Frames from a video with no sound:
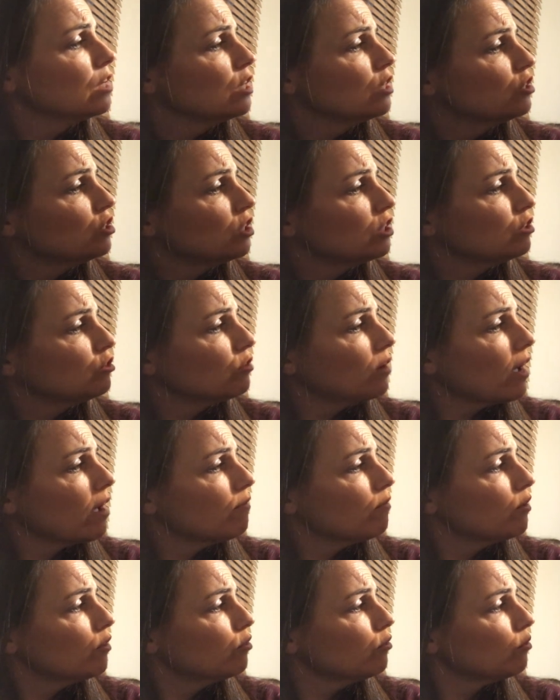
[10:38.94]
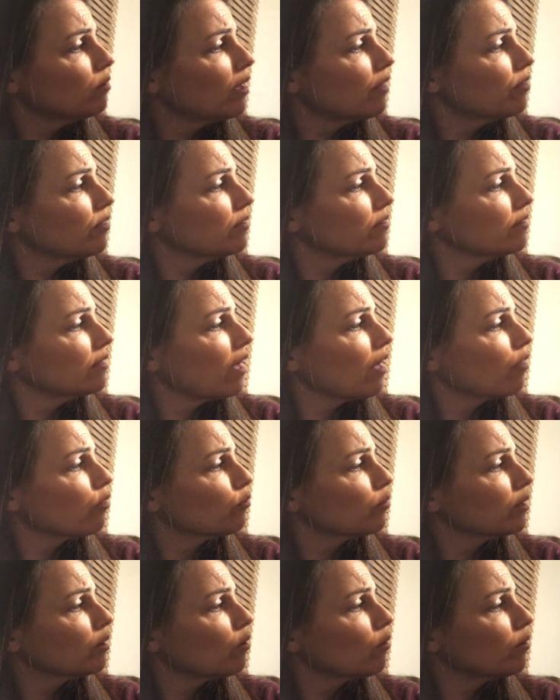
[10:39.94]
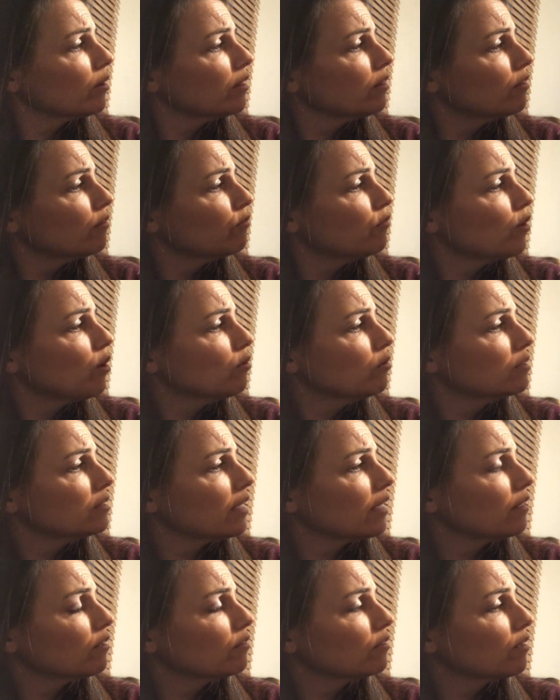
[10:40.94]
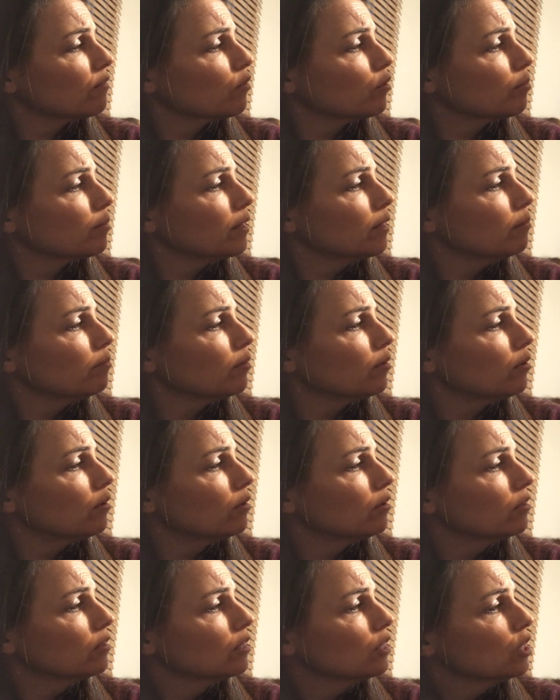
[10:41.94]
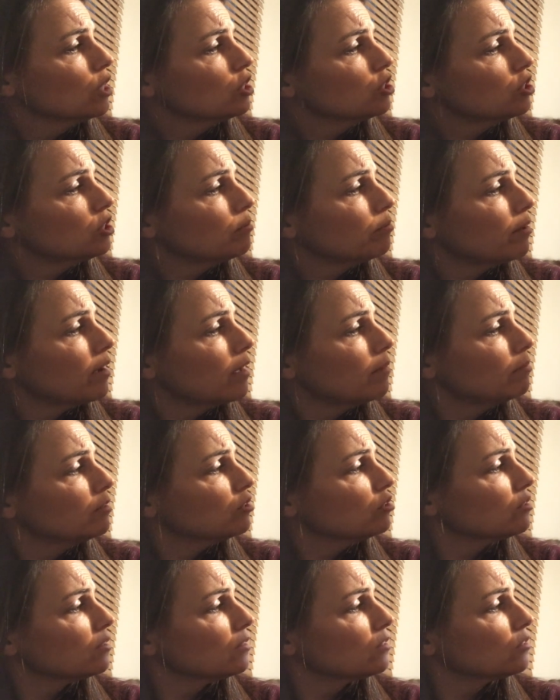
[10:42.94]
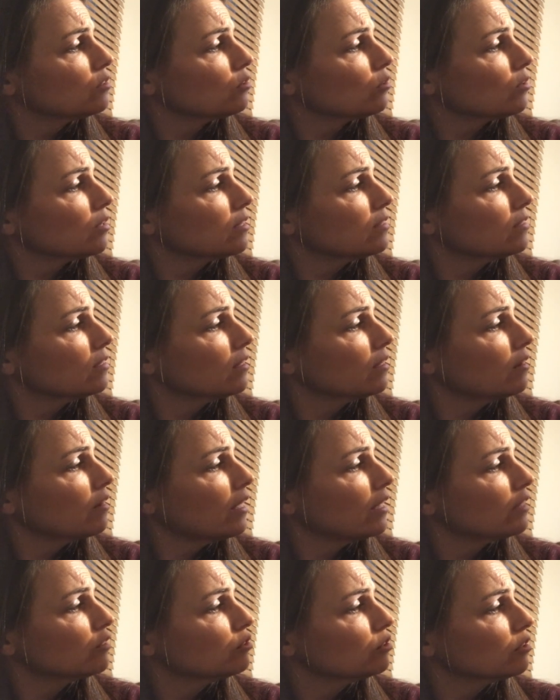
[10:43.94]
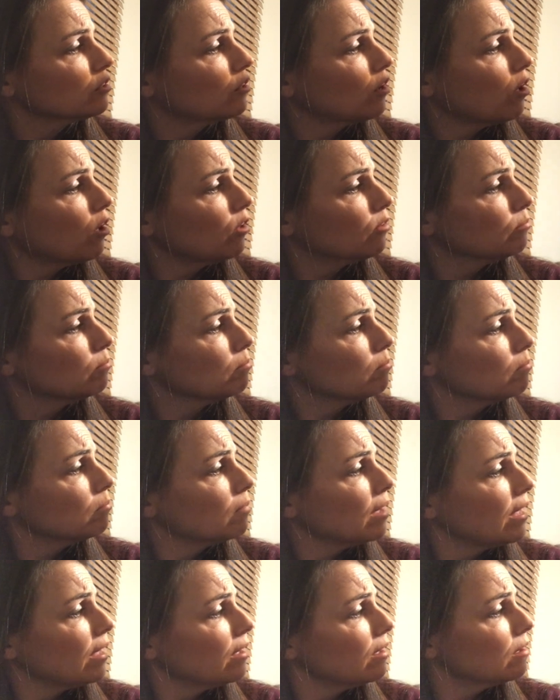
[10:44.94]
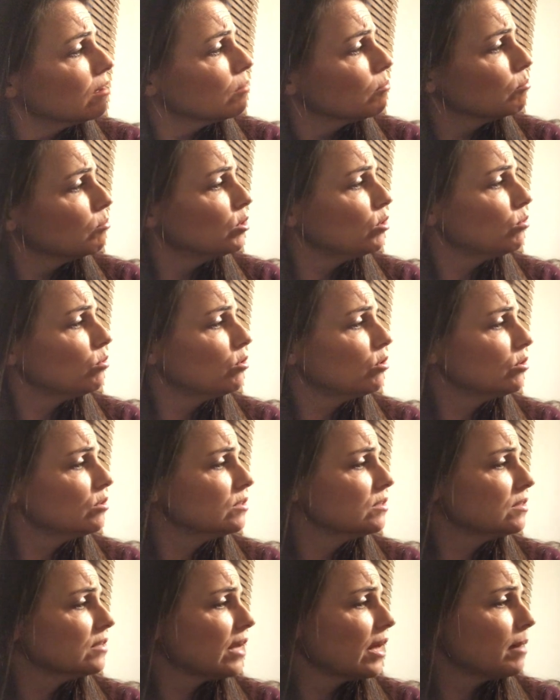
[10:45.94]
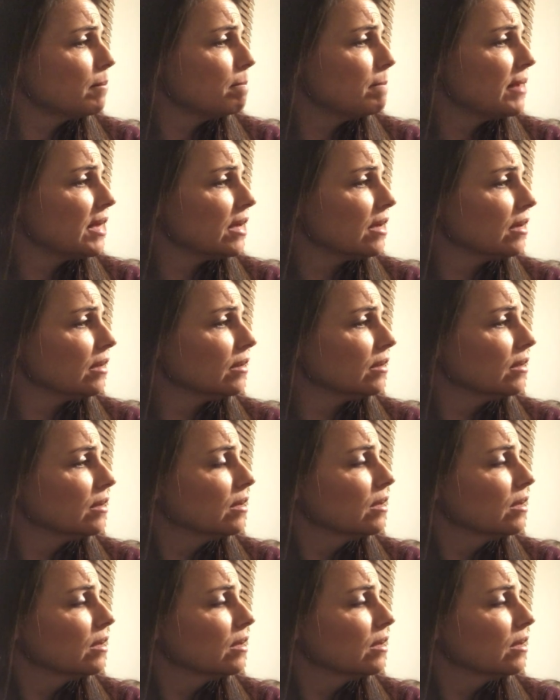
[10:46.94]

She traveled throughout the South recording the folk tales of her people. She published these stories in a collection called Mules and Men.